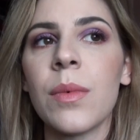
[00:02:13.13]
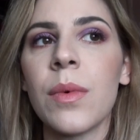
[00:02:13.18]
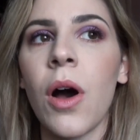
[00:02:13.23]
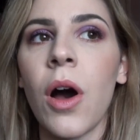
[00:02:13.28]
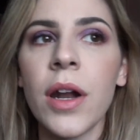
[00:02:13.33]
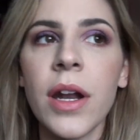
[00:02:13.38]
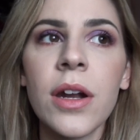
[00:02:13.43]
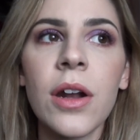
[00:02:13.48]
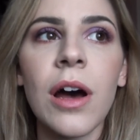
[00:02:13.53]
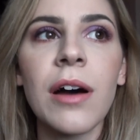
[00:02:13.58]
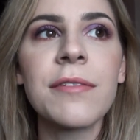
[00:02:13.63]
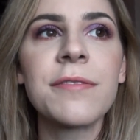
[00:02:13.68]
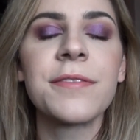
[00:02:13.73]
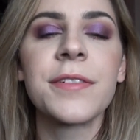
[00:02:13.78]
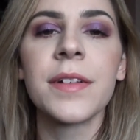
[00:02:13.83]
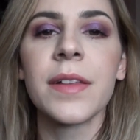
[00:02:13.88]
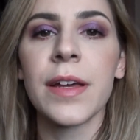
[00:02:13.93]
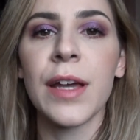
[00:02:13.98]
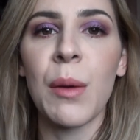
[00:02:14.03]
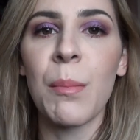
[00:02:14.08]
on and off
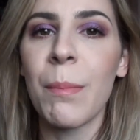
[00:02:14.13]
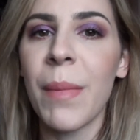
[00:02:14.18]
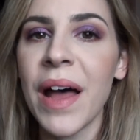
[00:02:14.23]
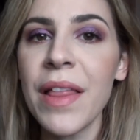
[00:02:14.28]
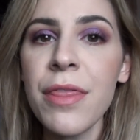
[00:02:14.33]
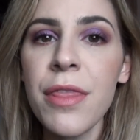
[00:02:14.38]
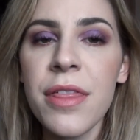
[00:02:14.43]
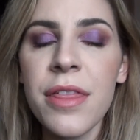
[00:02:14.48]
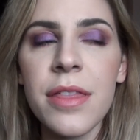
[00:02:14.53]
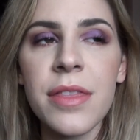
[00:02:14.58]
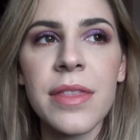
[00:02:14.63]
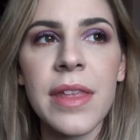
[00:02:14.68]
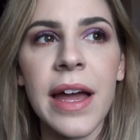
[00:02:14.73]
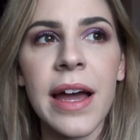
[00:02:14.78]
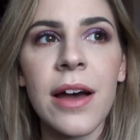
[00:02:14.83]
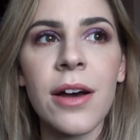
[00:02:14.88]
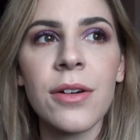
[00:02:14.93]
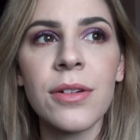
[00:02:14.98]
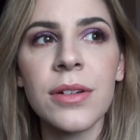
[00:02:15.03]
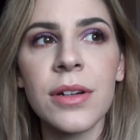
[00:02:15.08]
for like a month
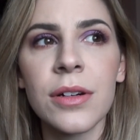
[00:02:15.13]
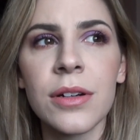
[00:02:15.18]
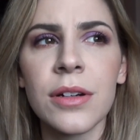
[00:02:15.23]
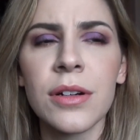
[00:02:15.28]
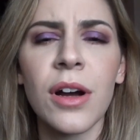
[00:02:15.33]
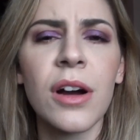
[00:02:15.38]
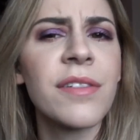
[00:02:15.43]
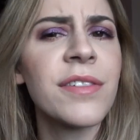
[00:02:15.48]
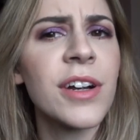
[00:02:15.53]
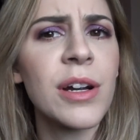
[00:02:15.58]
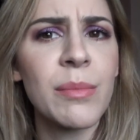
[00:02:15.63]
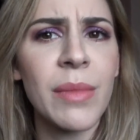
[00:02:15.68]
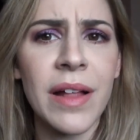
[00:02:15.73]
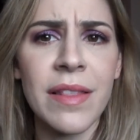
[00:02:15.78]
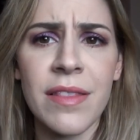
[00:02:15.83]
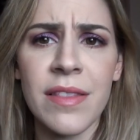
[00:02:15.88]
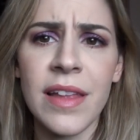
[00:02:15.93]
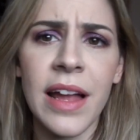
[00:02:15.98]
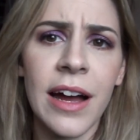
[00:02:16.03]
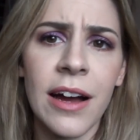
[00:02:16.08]
now, or over a
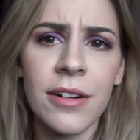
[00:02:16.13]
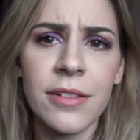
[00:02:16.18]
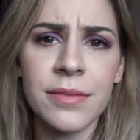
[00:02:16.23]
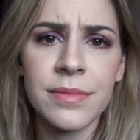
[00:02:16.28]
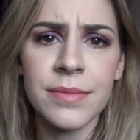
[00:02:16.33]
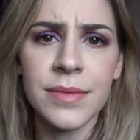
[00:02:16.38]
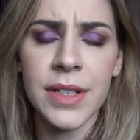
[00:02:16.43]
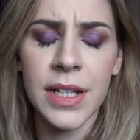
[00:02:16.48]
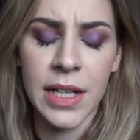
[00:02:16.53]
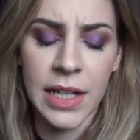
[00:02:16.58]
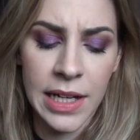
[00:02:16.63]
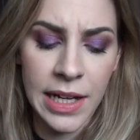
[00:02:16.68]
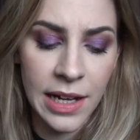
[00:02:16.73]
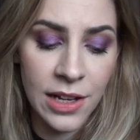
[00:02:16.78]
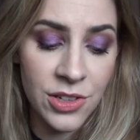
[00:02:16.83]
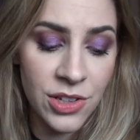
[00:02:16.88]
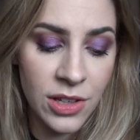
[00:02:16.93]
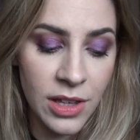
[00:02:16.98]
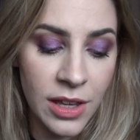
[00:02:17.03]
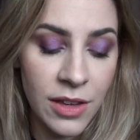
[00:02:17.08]
month now, uh,
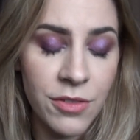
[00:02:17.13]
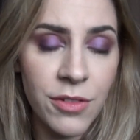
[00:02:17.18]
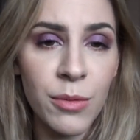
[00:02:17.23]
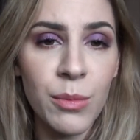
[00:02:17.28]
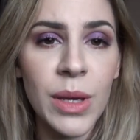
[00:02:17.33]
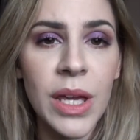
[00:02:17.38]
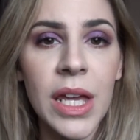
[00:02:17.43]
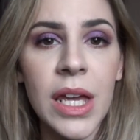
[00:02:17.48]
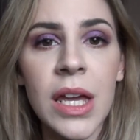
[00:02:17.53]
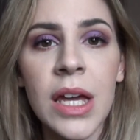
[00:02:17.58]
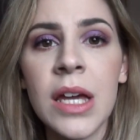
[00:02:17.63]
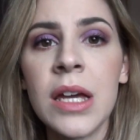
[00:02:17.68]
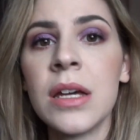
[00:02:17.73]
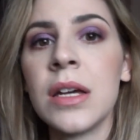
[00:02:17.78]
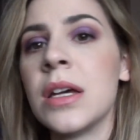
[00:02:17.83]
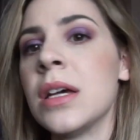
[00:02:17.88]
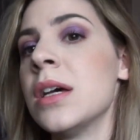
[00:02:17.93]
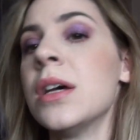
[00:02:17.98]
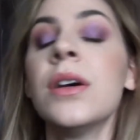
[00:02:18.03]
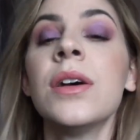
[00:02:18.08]
actually, for me.
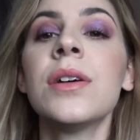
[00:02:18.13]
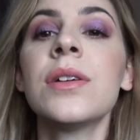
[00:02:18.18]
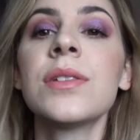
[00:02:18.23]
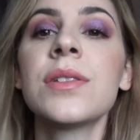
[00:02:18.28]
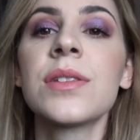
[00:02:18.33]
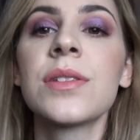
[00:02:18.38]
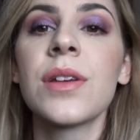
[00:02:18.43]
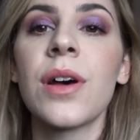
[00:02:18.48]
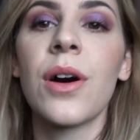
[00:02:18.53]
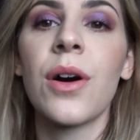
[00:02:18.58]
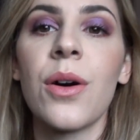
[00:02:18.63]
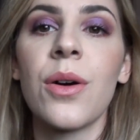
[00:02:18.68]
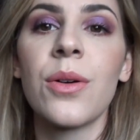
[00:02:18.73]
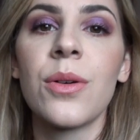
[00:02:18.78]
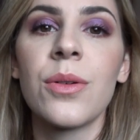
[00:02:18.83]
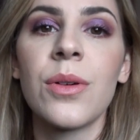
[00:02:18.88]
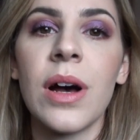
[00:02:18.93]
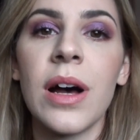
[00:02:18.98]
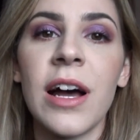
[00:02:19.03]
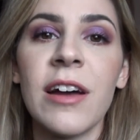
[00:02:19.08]

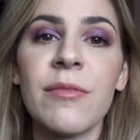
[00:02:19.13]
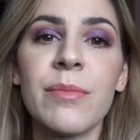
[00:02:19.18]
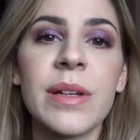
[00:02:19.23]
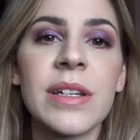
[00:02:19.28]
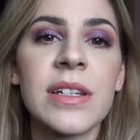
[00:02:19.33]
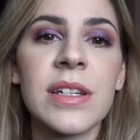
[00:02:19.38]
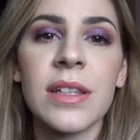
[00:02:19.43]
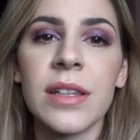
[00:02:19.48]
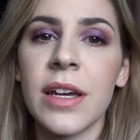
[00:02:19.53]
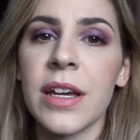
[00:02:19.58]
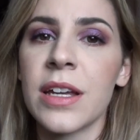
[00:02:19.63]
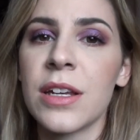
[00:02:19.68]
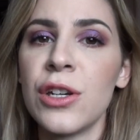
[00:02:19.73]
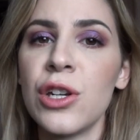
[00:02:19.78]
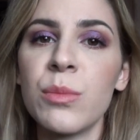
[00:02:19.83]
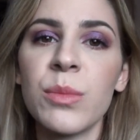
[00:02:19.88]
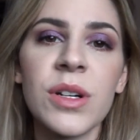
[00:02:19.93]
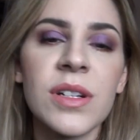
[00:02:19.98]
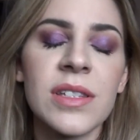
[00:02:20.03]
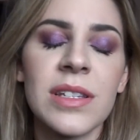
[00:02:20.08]
So I've been to like
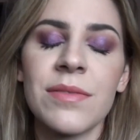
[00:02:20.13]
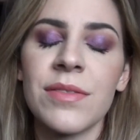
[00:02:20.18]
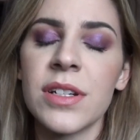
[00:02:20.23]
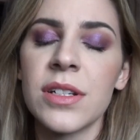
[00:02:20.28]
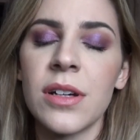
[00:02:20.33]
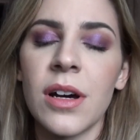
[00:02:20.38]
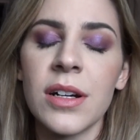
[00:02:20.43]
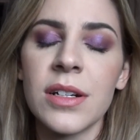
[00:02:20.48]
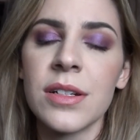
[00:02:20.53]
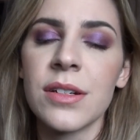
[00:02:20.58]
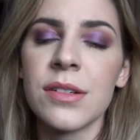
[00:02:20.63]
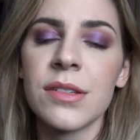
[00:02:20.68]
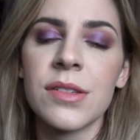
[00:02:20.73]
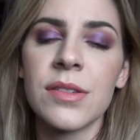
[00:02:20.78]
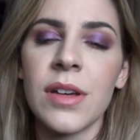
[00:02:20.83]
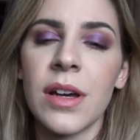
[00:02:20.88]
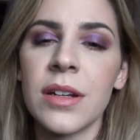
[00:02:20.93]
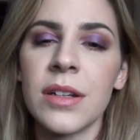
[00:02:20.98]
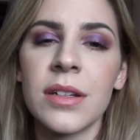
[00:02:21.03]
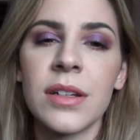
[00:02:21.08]
numerous different doctors,
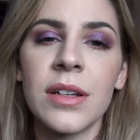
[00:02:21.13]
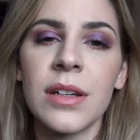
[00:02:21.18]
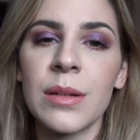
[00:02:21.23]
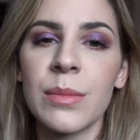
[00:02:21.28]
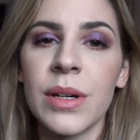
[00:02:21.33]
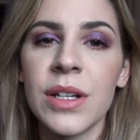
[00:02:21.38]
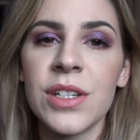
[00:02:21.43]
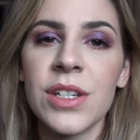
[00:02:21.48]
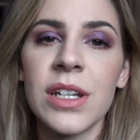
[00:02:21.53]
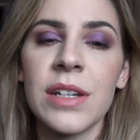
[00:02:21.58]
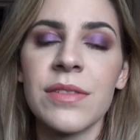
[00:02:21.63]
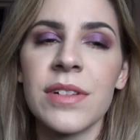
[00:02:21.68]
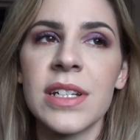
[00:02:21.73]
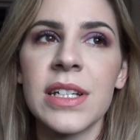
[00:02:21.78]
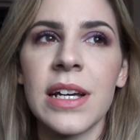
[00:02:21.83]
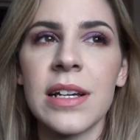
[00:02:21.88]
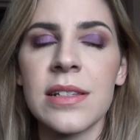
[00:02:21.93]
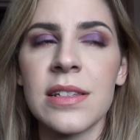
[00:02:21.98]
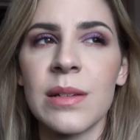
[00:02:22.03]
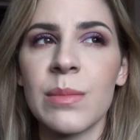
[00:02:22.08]
done a bunch of different
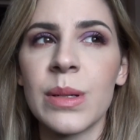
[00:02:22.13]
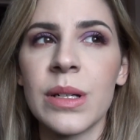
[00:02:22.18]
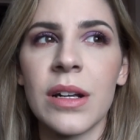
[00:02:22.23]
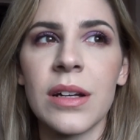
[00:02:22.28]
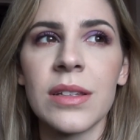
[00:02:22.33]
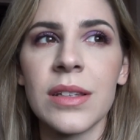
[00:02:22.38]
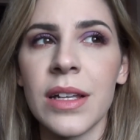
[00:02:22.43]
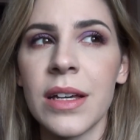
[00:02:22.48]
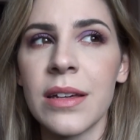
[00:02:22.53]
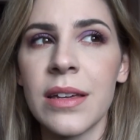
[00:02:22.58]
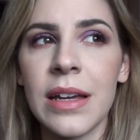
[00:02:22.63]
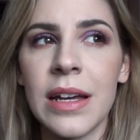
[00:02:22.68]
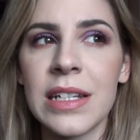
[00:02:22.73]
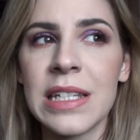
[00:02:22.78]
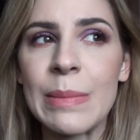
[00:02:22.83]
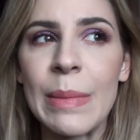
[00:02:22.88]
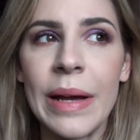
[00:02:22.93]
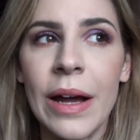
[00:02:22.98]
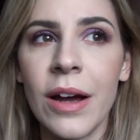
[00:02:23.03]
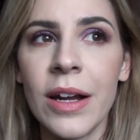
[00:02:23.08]
tests, I've been on like
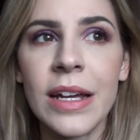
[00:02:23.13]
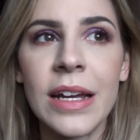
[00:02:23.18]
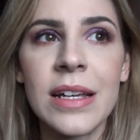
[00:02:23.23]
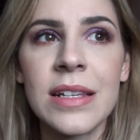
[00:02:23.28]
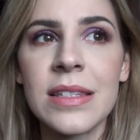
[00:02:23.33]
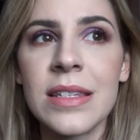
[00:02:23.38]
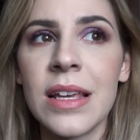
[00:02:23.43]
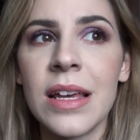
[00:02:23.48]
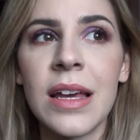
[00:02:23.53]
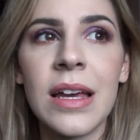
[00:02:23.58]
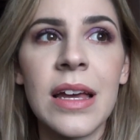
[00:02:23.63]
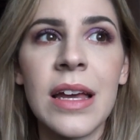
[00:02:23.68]
antibiotics.